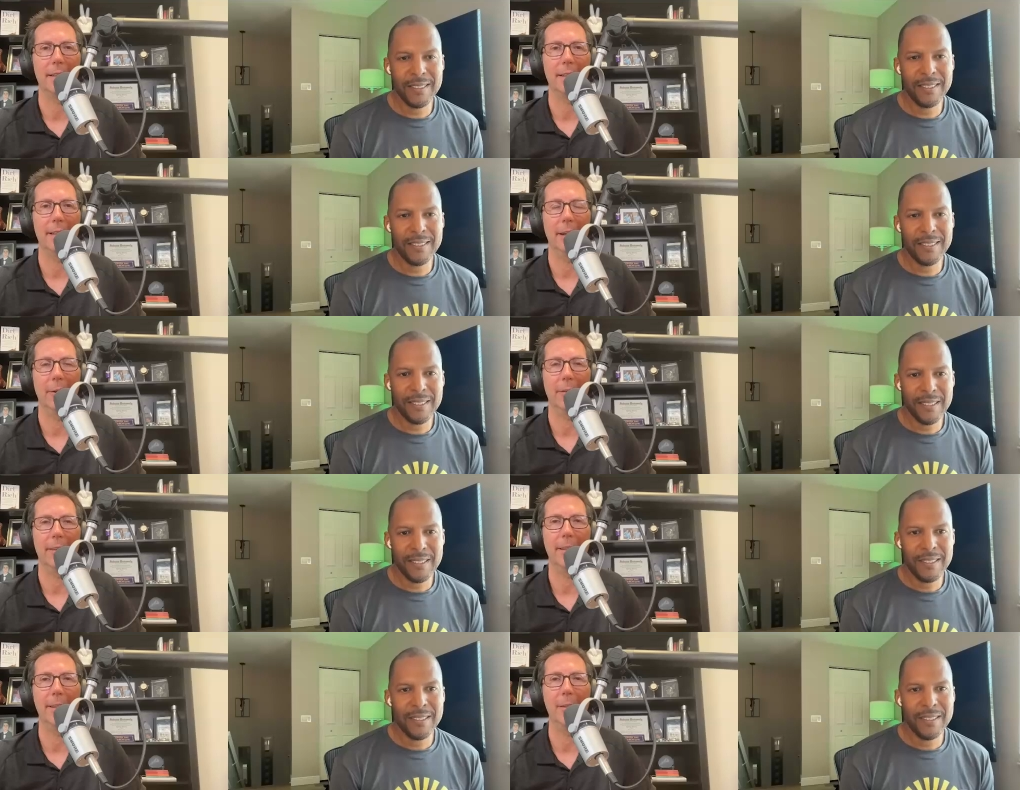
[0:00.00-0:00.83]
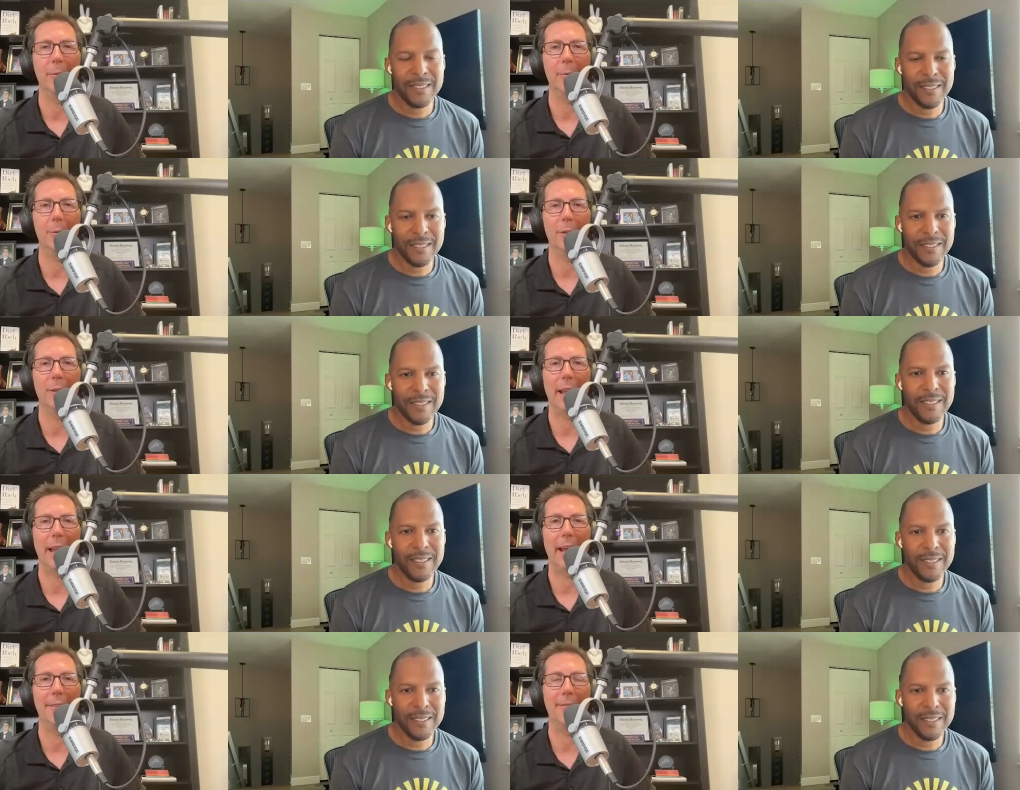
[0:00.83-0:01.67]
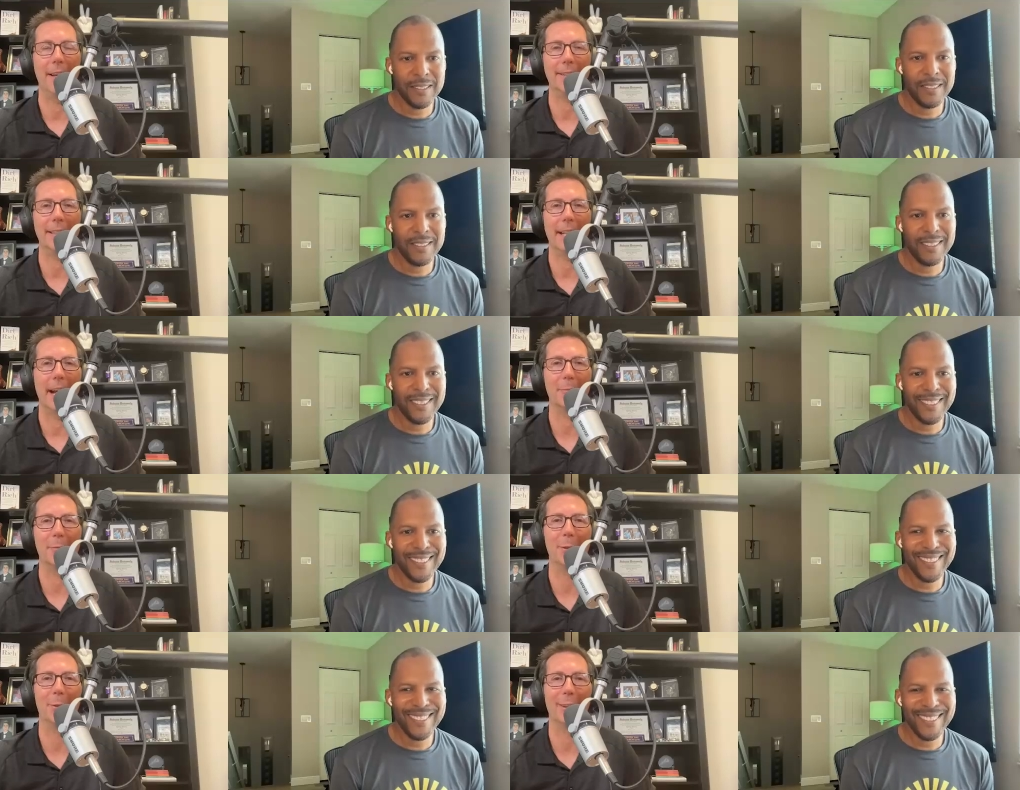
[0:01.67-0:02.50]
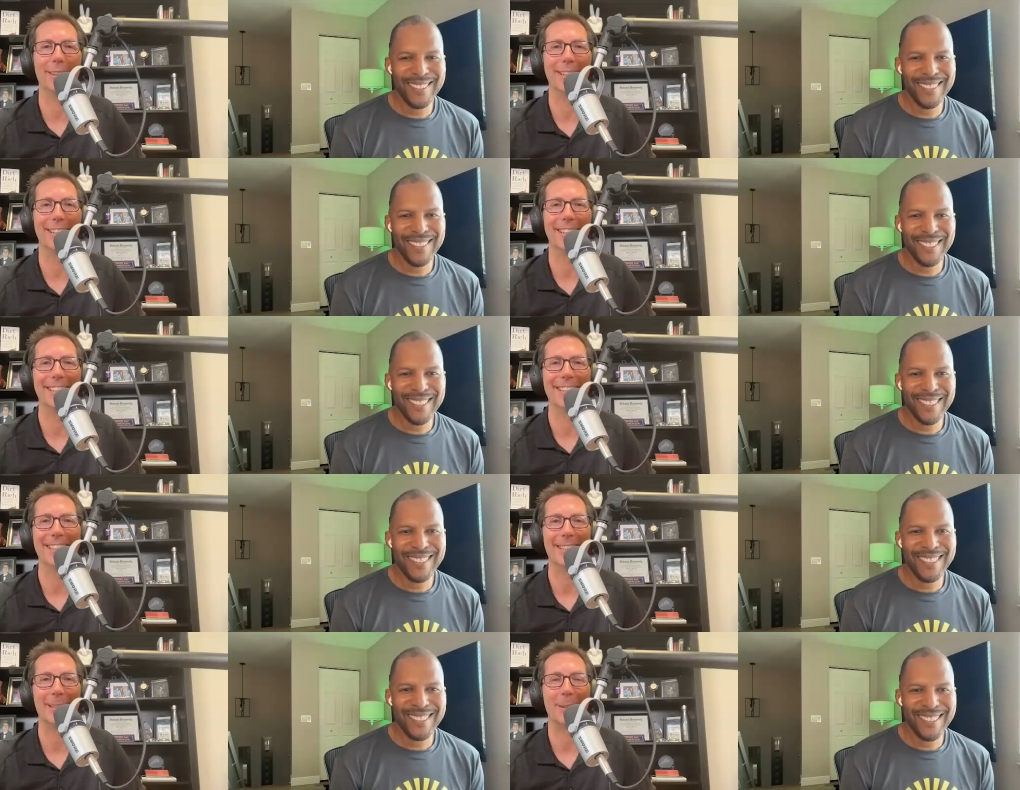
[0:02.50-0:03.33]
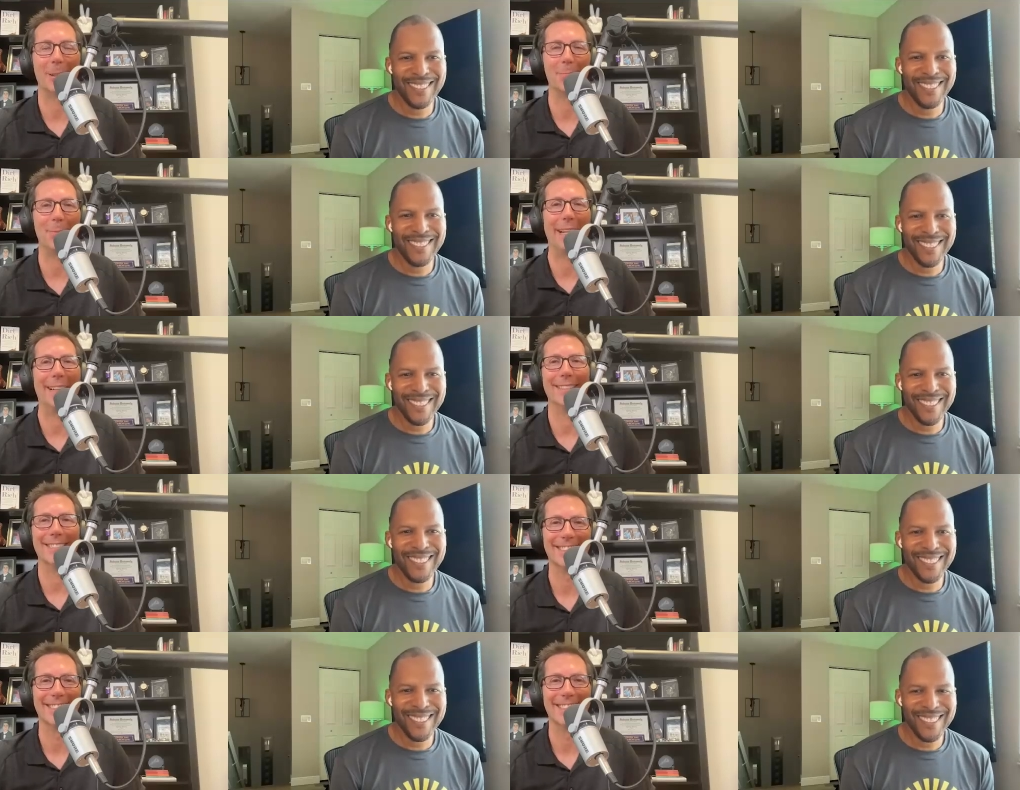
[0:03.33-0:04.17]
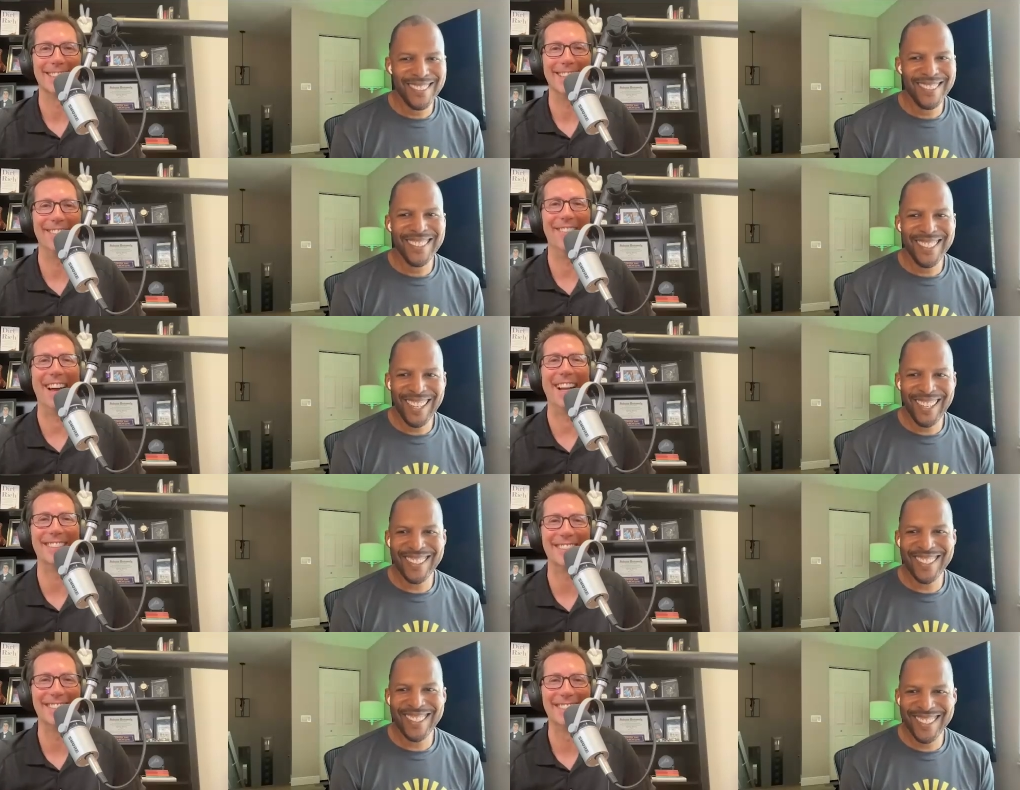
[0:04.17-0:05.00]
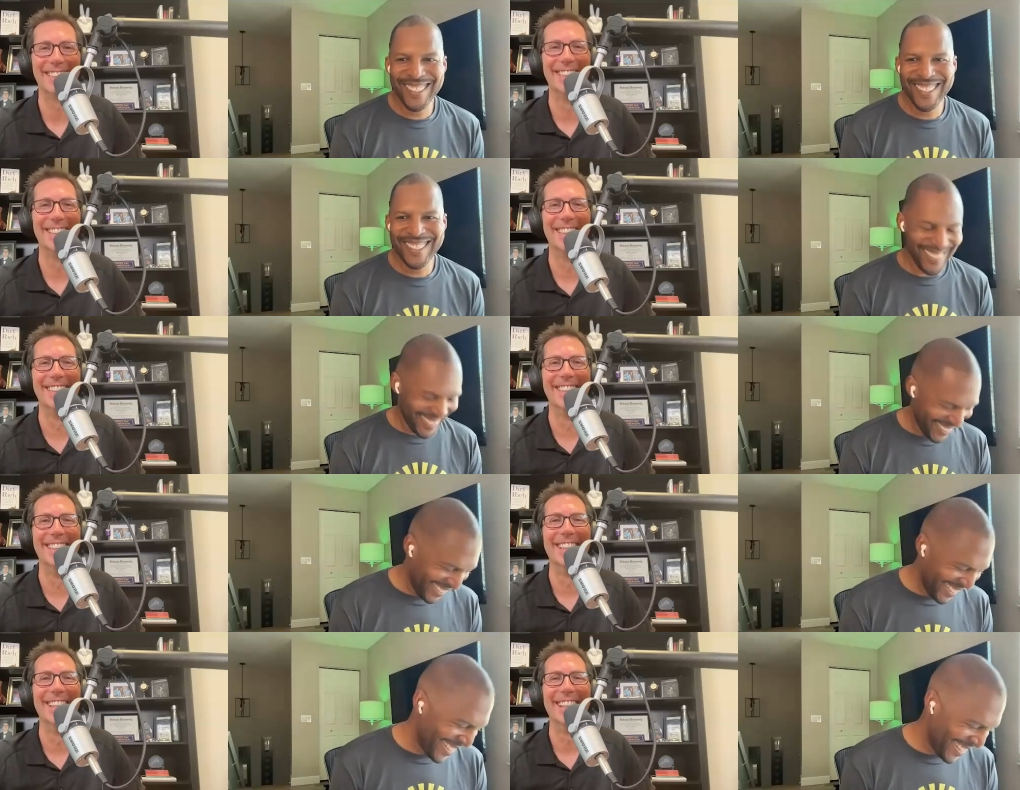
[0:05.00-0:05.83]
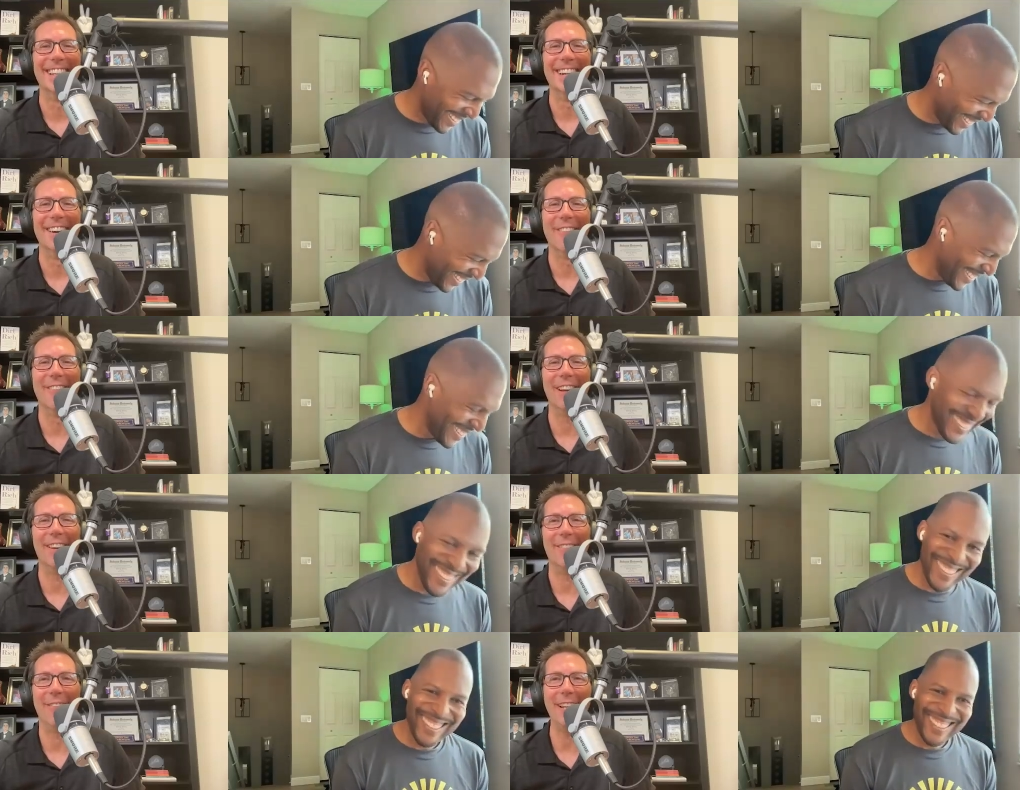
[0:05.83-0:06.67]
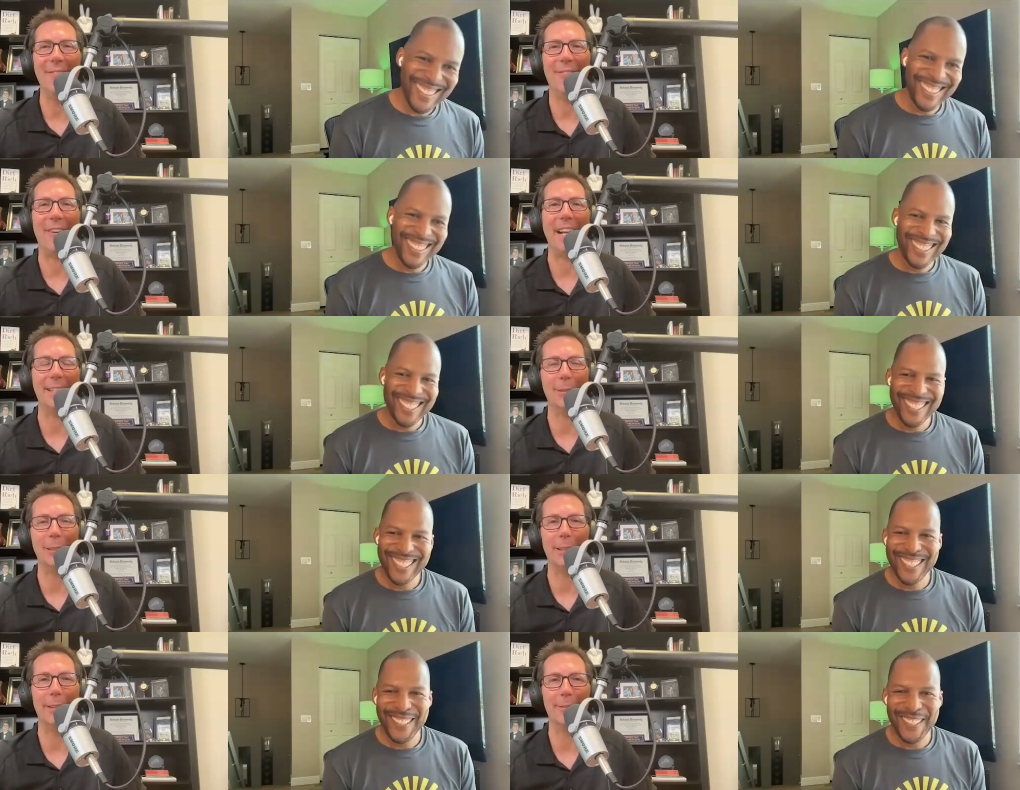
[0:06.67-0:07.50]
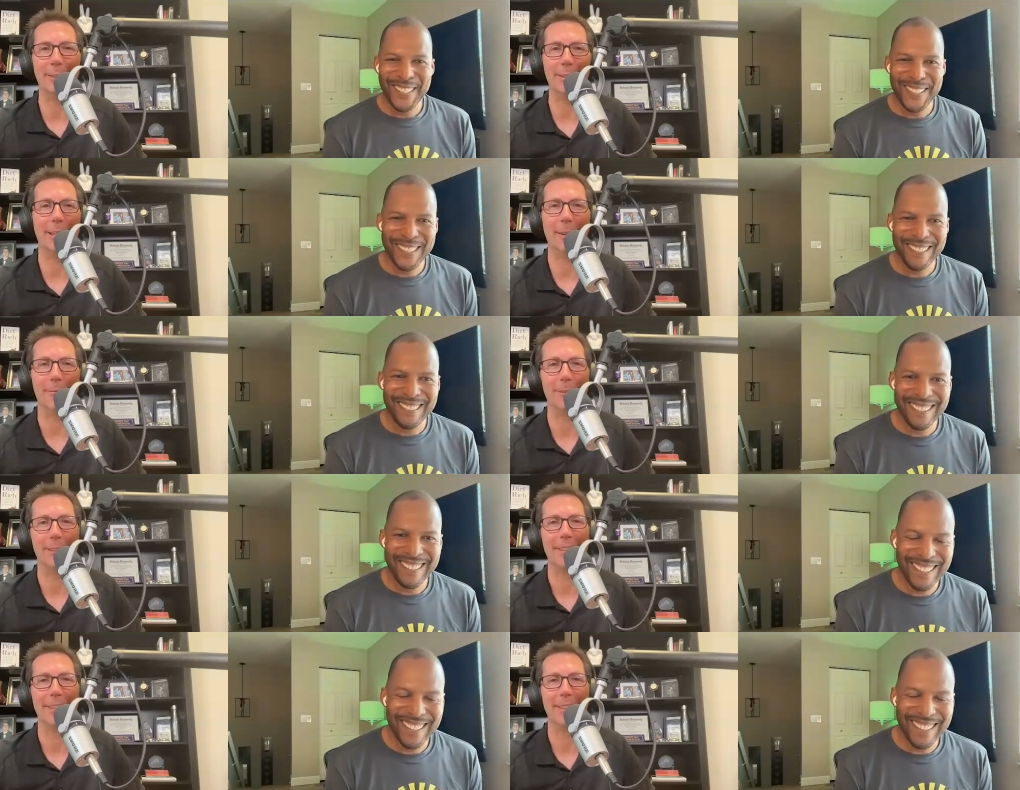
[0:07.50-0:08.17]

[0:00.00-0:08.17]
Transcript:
Speaker 1: you know, the new land investing entrepreneur, Kirk Peart, advice. Yes.
Speaker 2: Yes.
Speaker 1: What what advice would you give yourself?